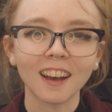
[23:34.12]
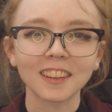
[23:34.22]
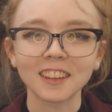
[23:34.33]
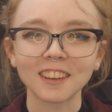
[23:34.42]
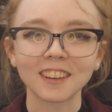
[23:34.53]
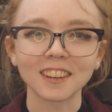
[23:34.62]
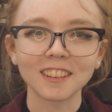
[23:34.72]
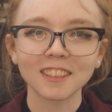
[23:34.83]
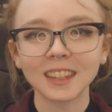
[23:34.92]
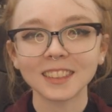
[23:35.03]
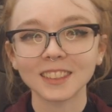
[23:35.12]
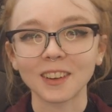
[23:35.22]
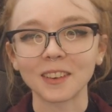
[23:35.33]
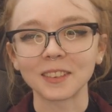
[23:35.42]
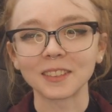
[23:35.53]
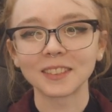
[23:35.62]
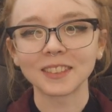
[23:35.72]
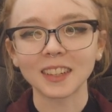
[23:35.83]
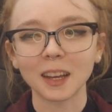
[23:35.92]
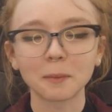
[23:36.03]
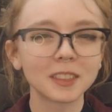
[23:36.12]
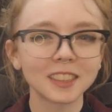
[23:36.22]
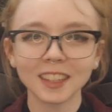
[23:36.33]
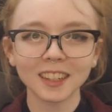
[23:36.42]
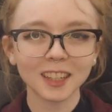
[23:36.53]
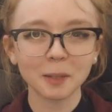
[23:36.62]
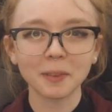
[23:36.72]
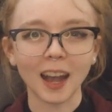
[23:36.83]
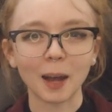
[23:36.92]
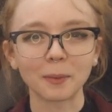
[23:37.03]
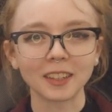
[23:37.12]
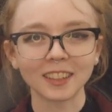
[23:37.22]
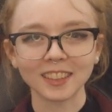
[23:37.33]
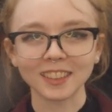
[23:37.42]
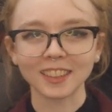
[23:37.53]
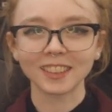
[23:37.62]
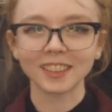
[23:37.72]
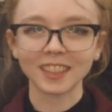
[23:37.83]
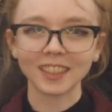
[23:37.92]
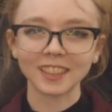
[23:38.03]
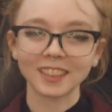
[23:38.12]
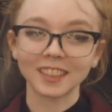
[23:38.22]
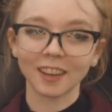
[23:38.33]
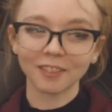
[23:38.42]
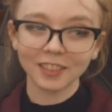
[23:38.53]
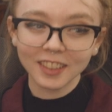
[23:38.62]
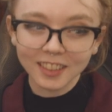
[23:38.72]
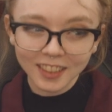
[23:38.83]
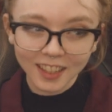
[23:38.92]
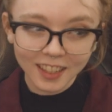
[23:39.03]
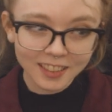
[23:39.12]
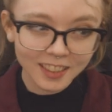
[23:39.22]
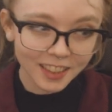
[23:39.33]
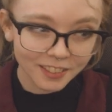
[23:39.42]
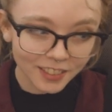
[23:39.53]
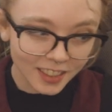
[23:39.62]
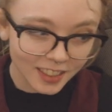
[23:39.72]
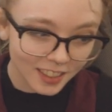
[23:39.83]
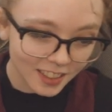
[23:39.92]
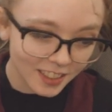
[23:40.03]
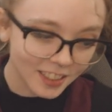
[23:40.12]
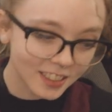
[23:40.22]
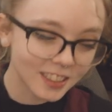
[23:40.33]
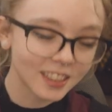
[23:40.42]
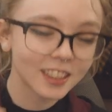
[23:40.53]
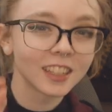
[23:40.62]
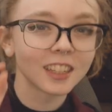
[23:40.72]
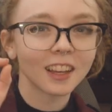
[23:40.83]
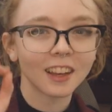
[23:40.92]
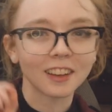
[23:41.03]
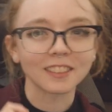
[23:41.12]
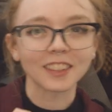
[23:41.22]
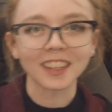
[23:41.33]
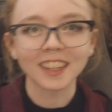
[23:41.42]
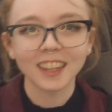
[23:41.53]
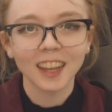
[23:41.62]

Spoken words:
on the earth. So I'm just gonna keep gabbing because this tea definitely has caffeine. All right.